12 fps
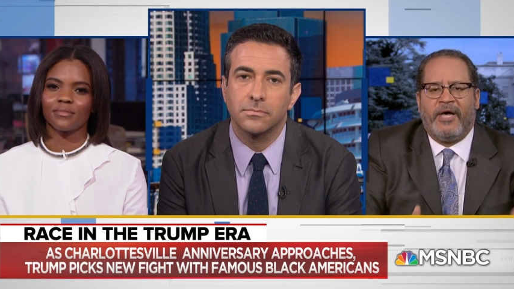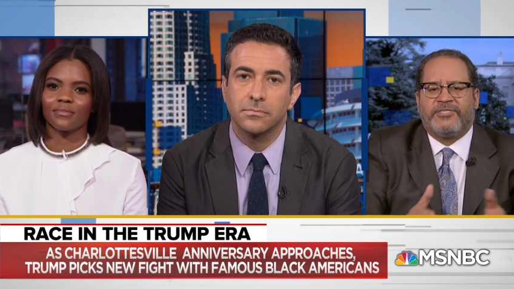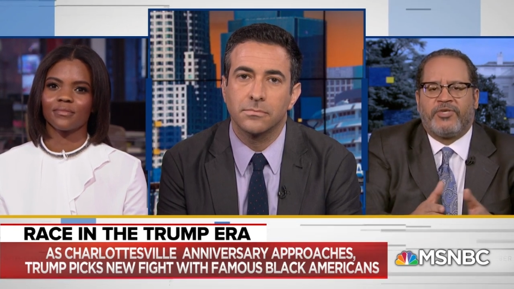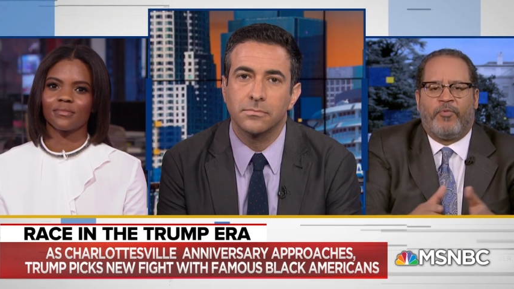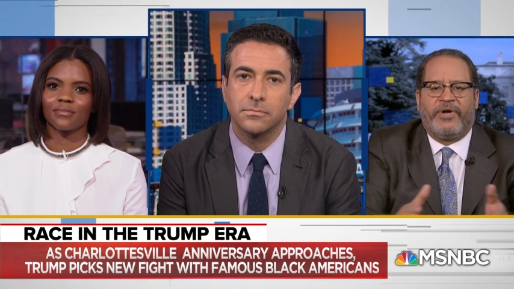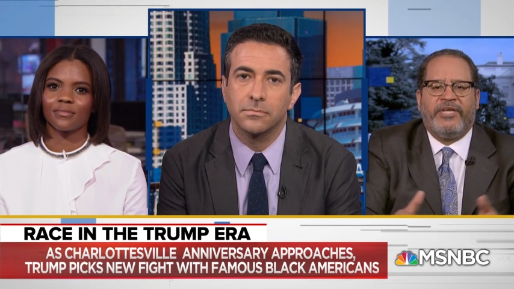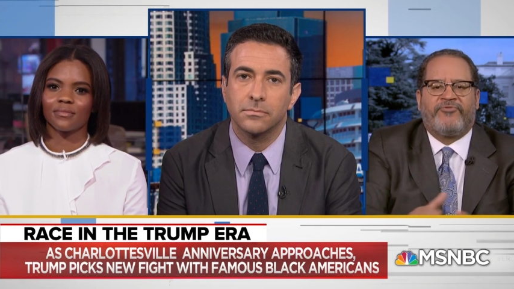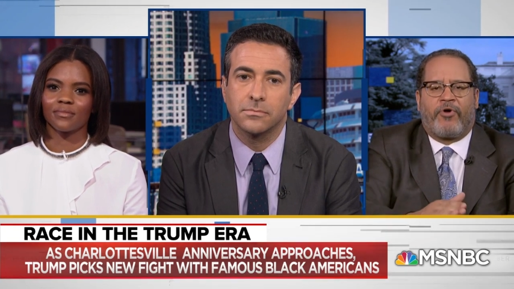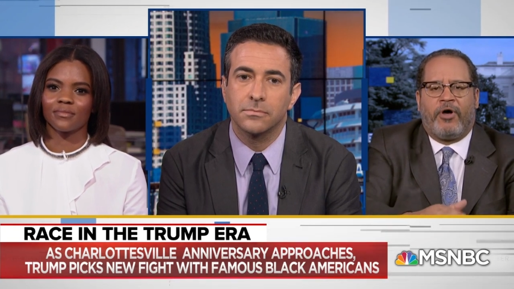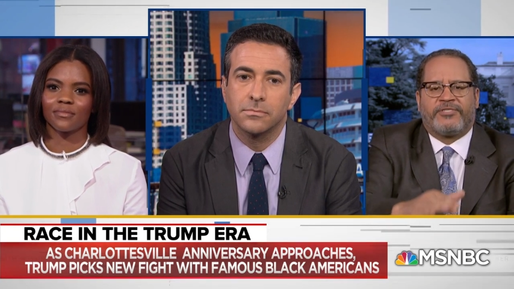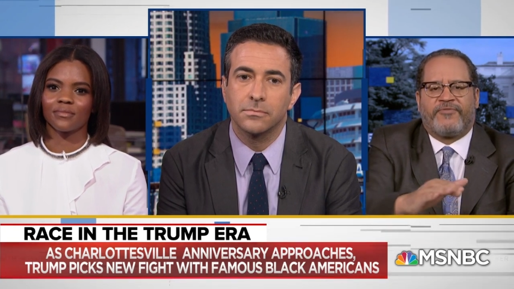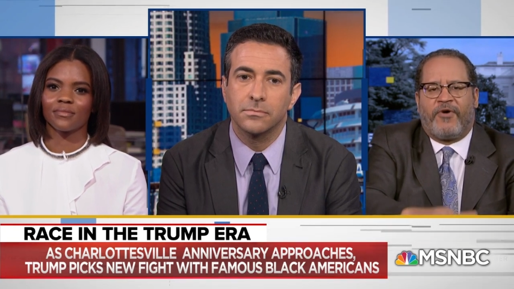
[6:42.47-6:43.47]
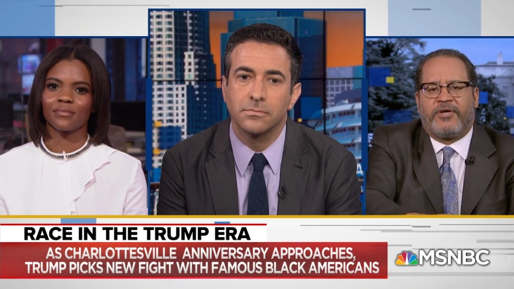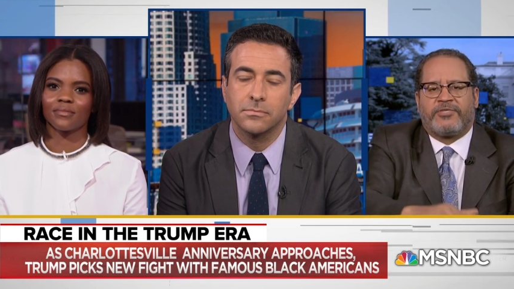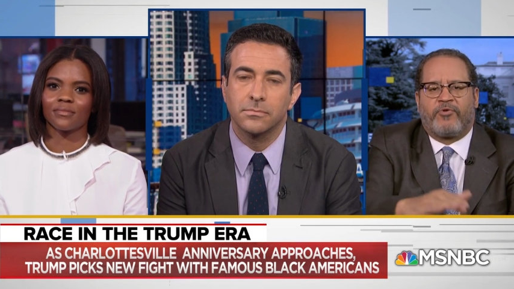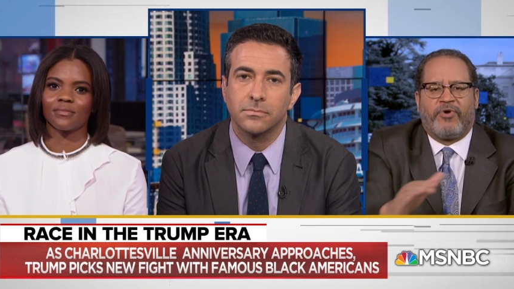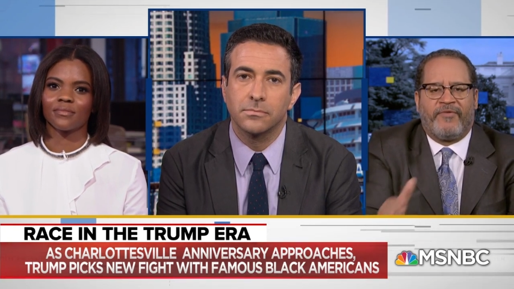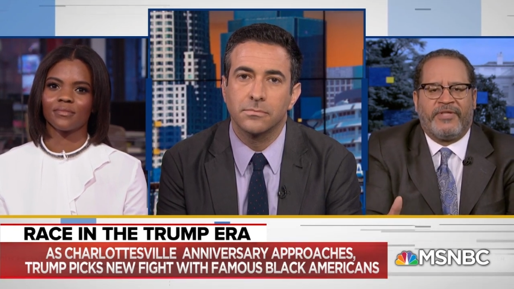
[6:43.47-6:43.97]
Speaker 1: So when he draws false
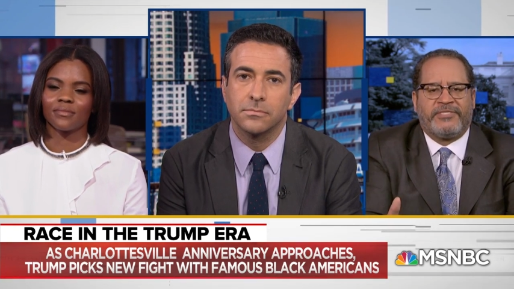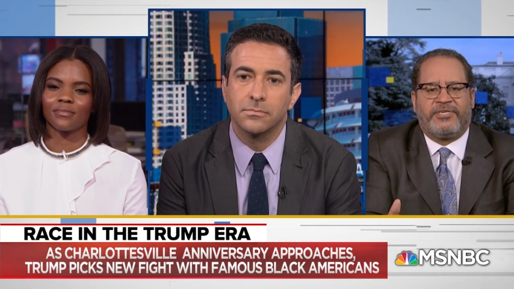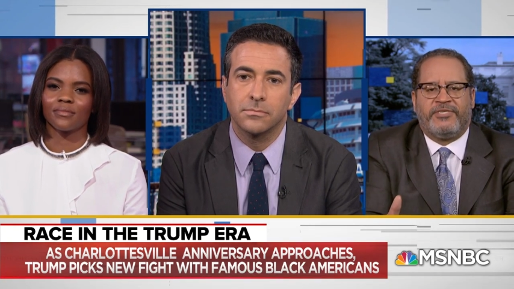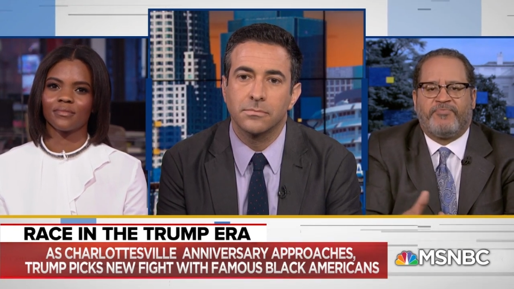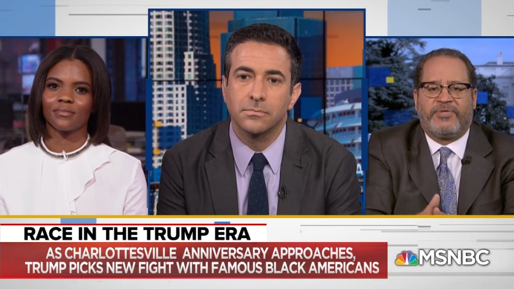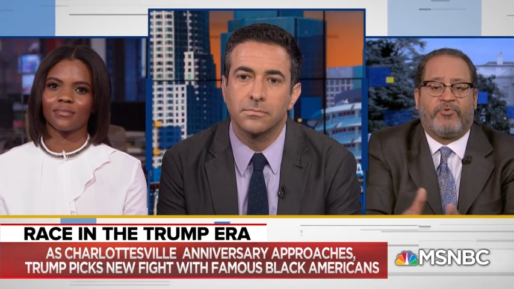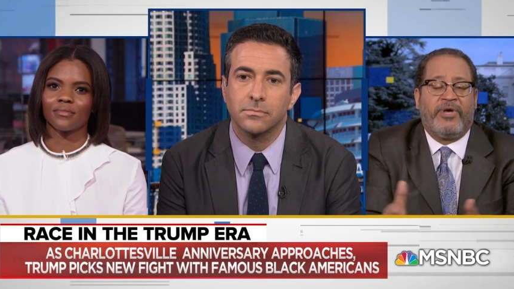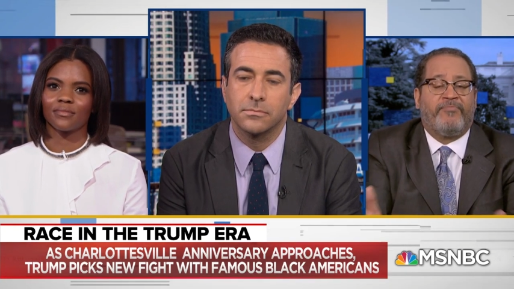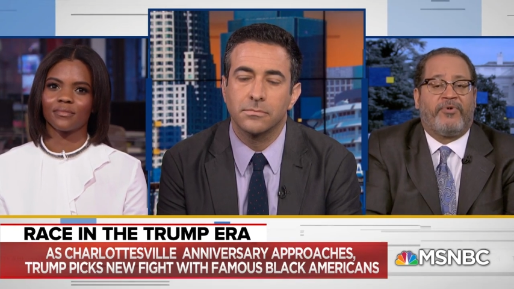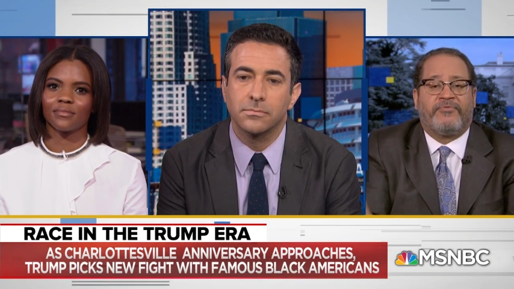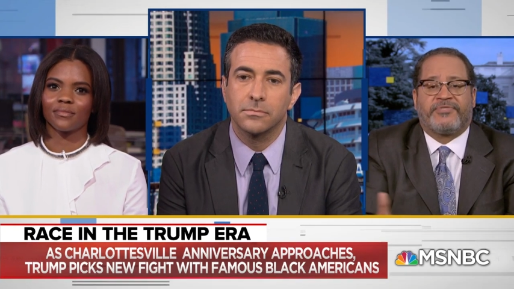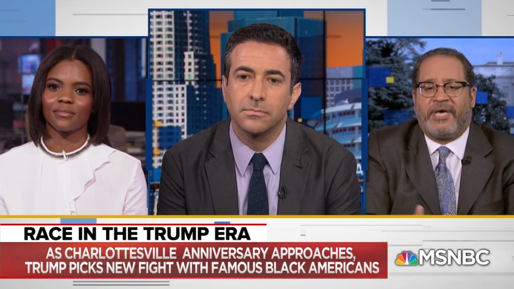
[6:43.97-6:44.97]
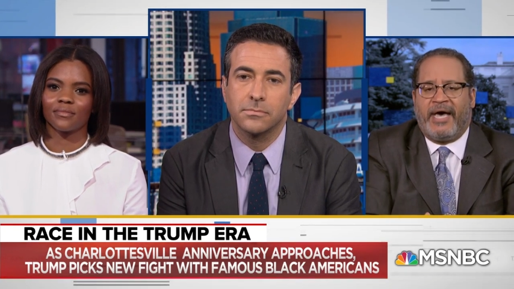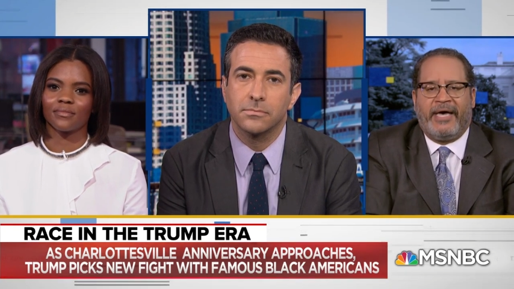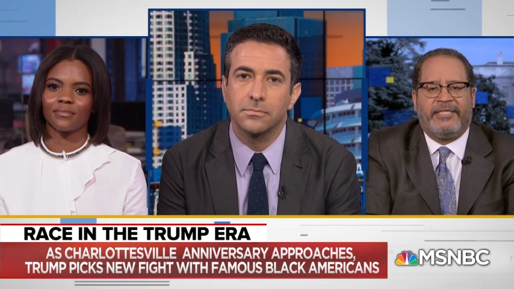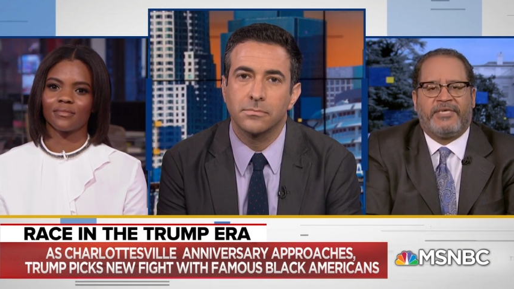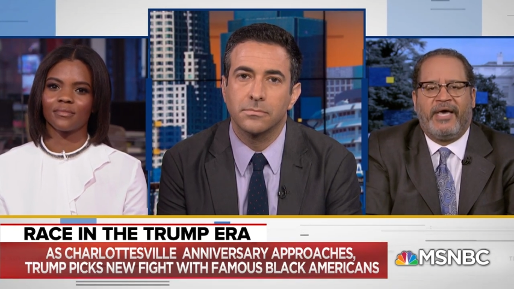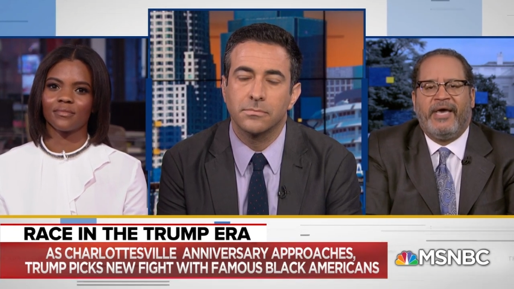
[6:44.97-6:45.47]
equivalencies between both
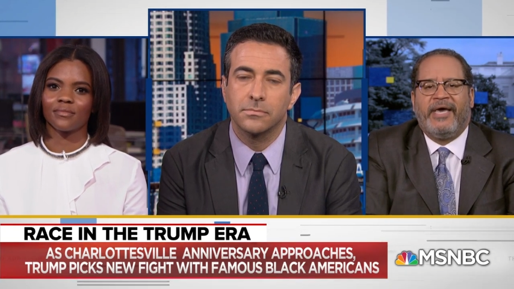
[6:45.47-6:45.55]
sides,